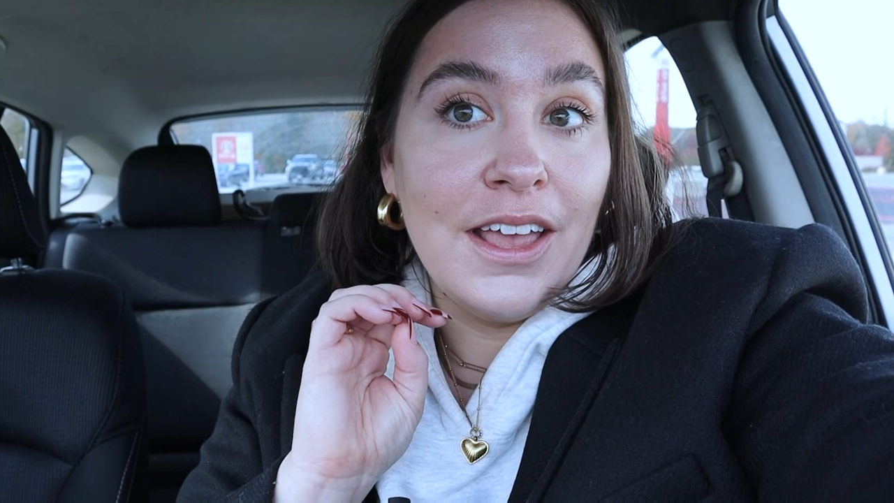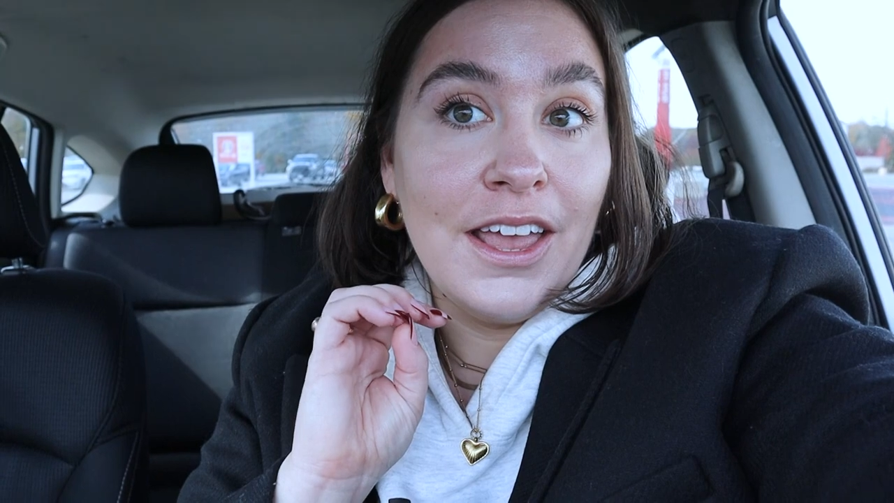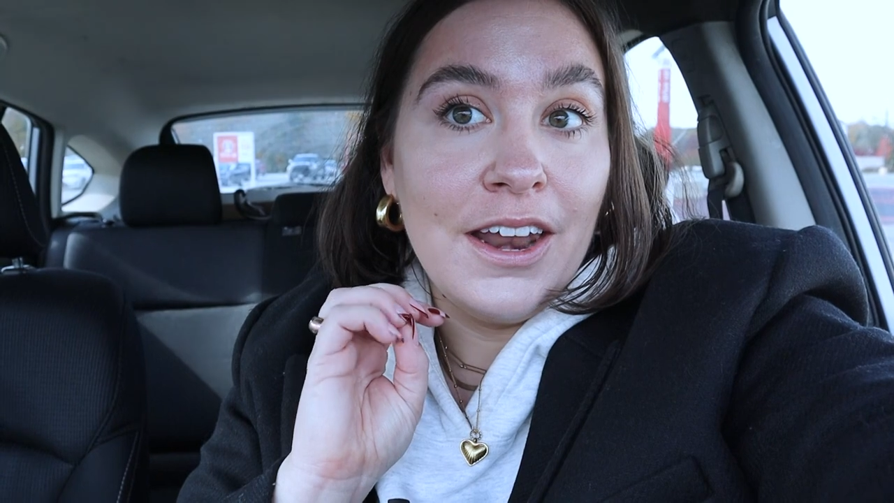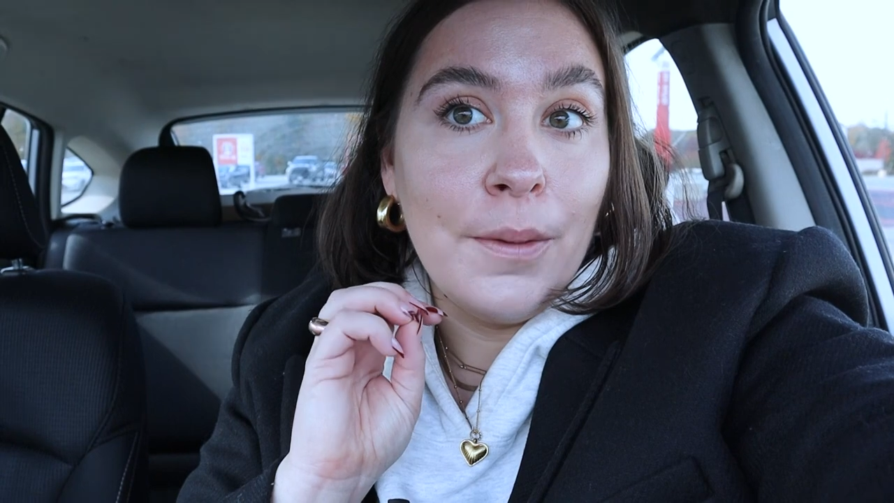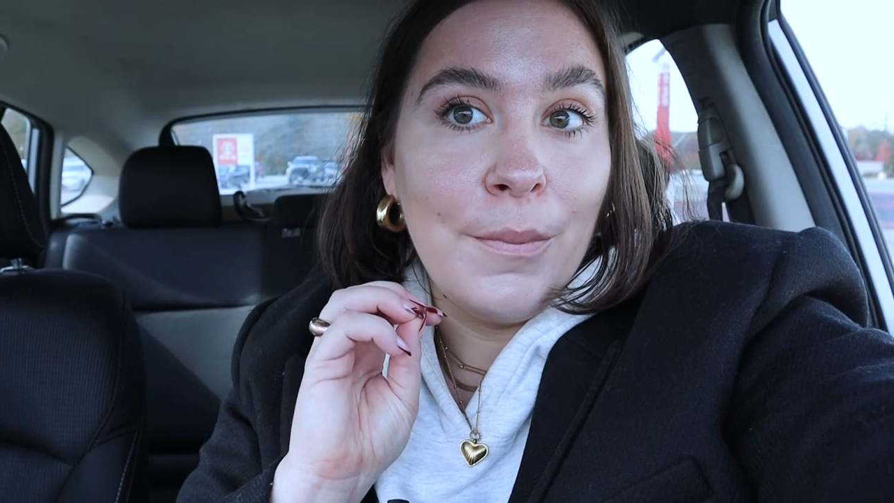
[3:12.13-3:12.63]

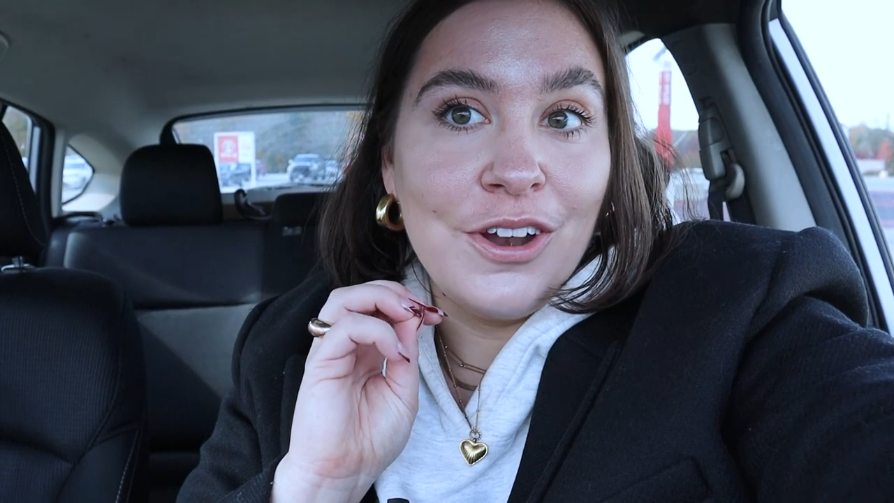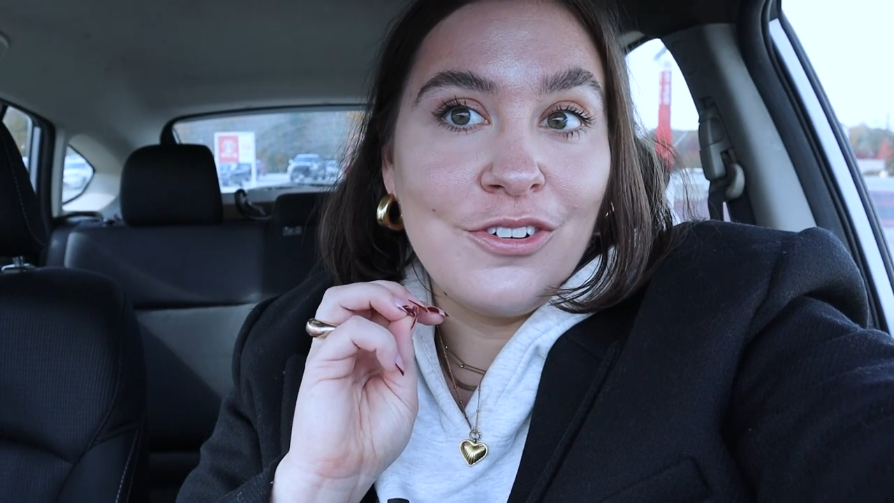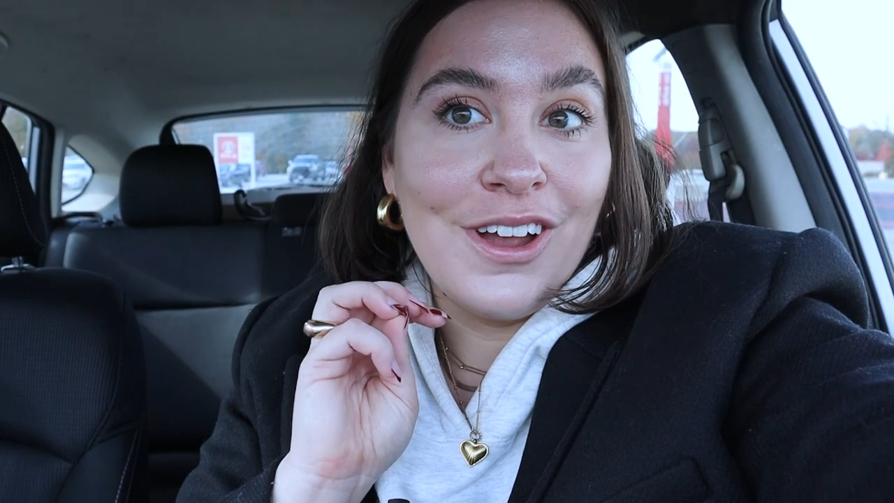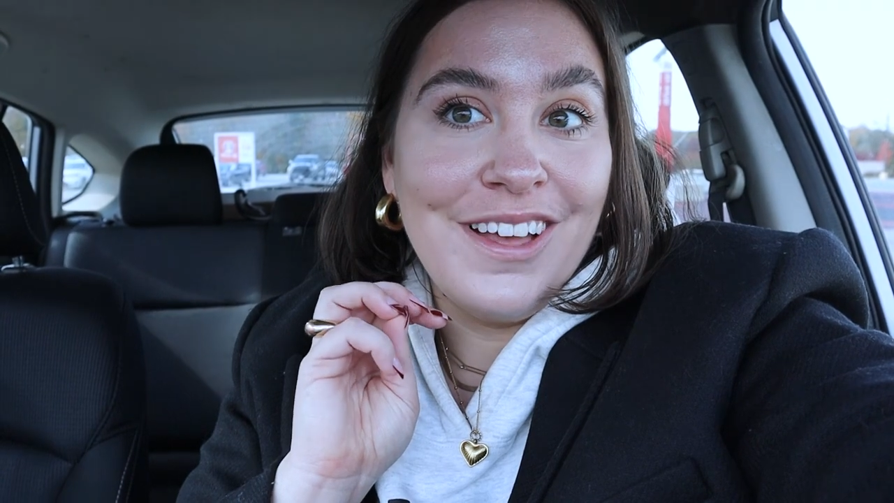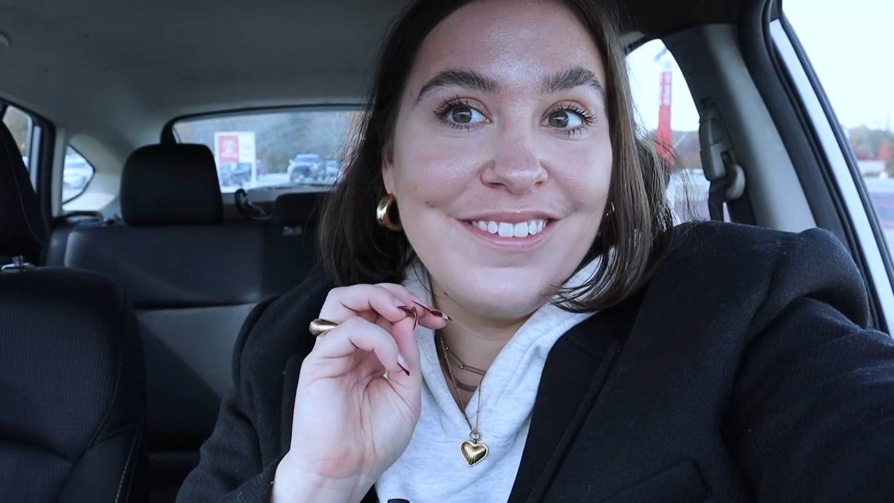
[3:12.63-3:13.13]
in
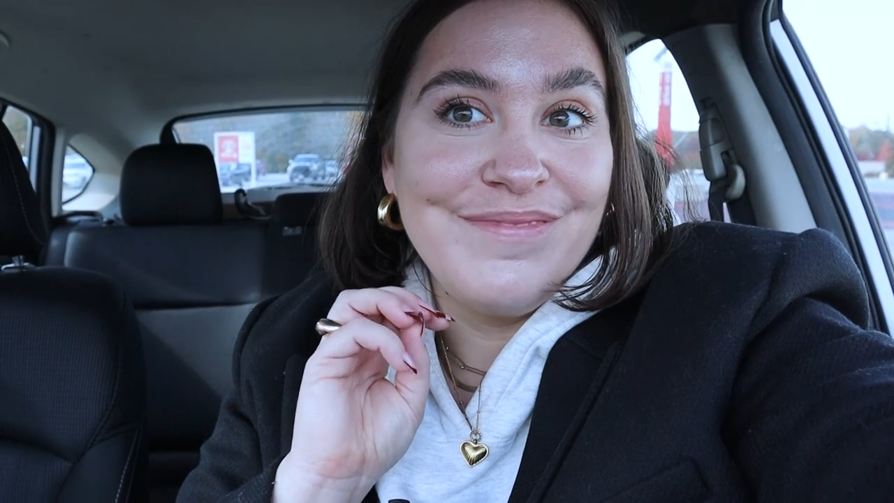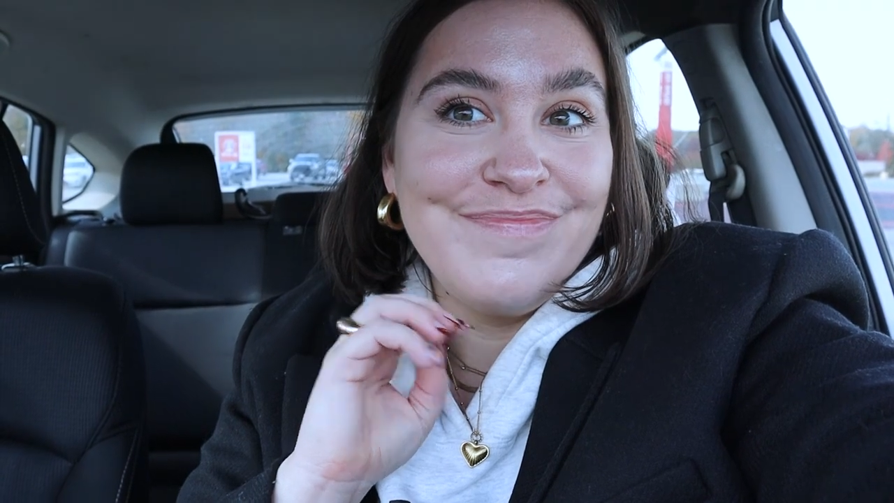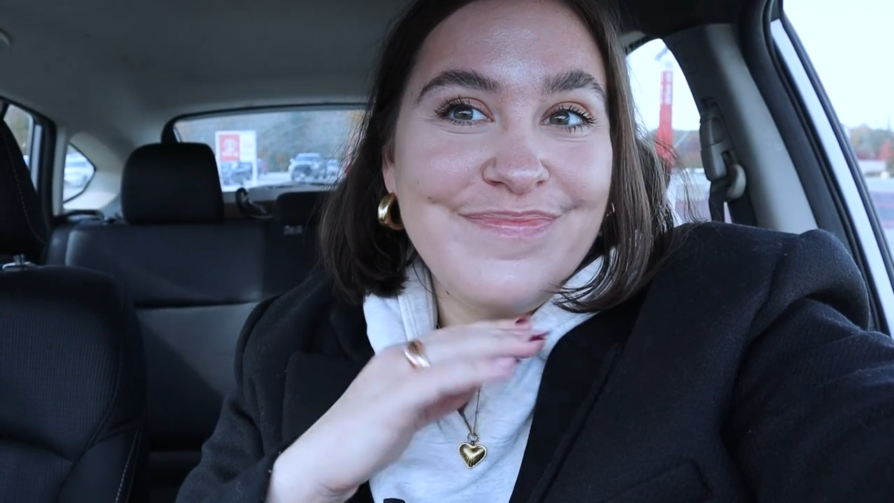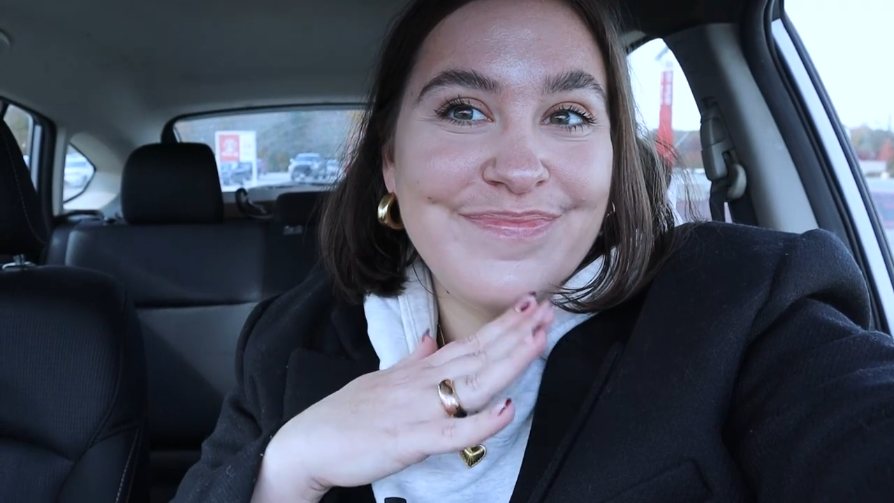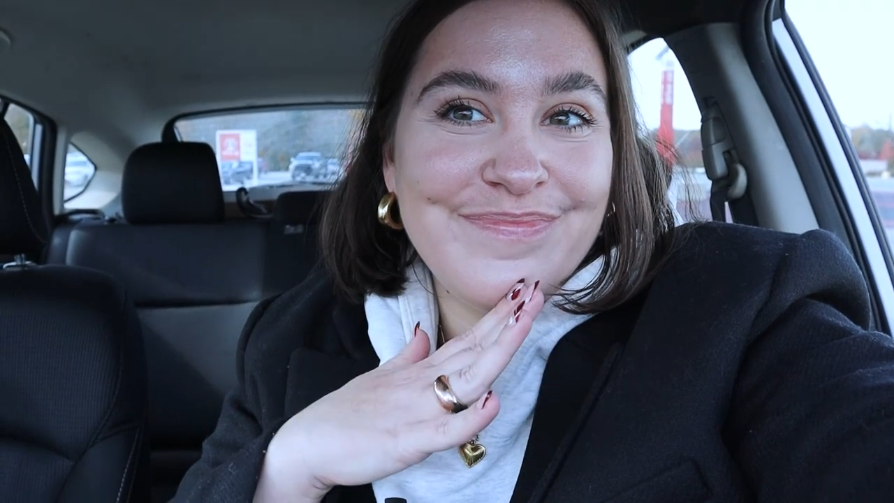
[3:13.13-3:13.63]

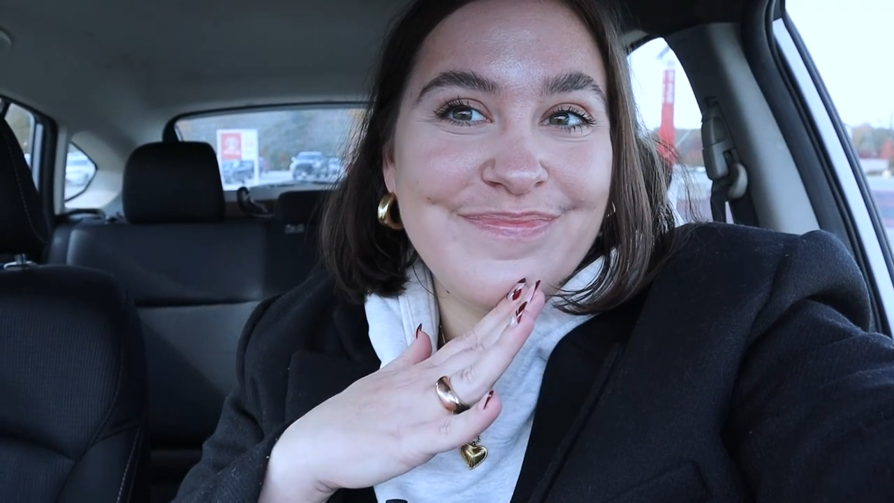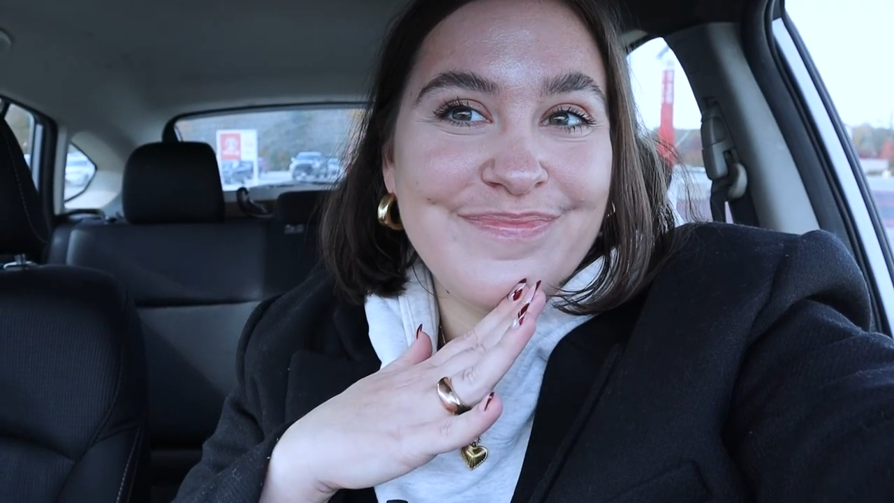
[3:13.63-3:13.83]
Montreal.